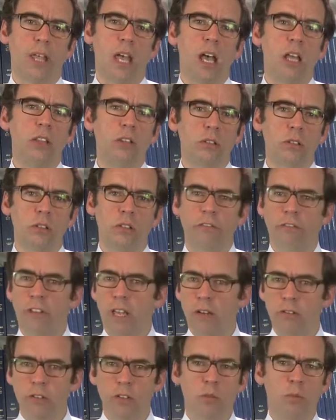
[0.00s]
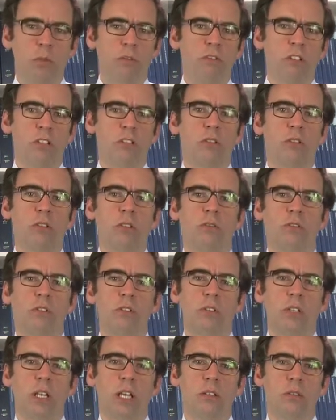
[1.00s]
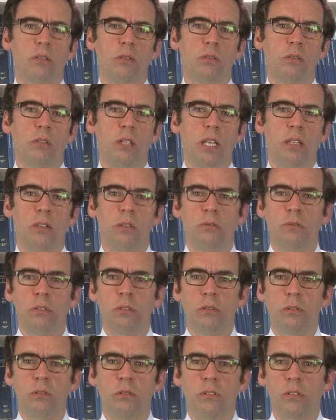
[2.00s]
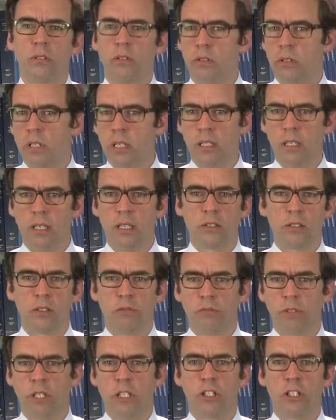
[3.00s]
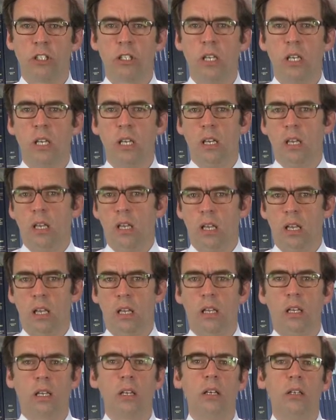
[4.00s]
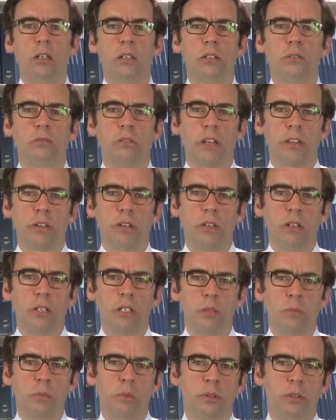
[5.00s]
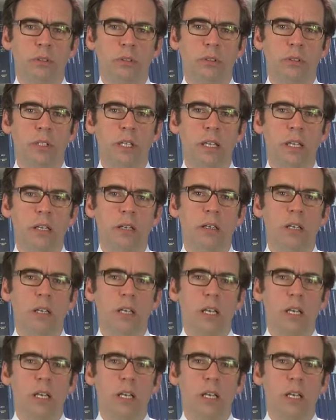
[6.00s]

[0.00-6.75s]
under various provisions of the statute and the rules, the details of which are uh, rather unimportant here,